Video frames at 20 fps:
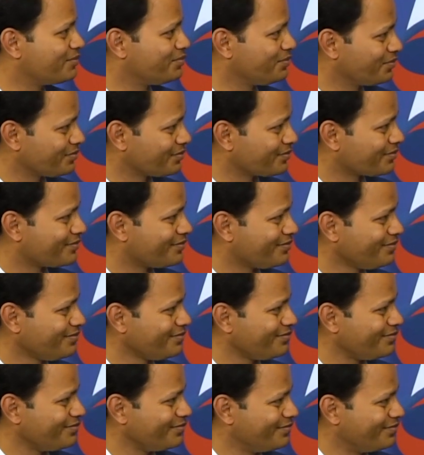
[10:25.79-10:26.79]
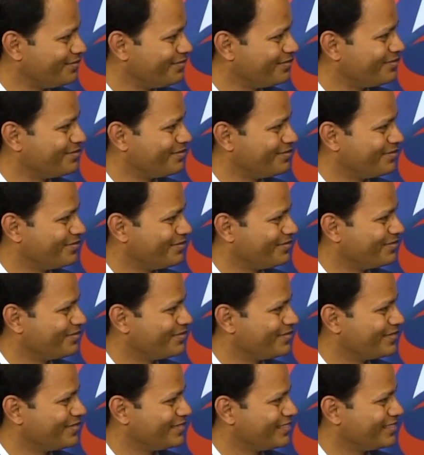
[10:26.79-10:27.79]

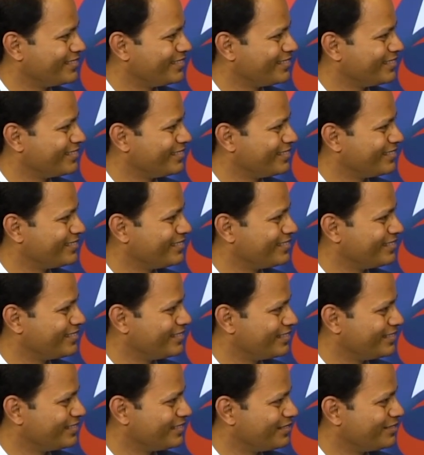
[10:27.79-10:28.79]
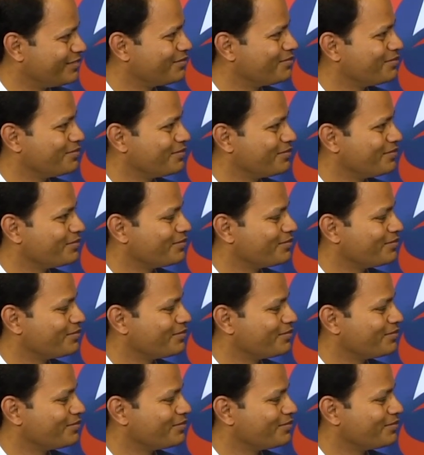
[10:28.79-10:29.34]
The person shown says nothing.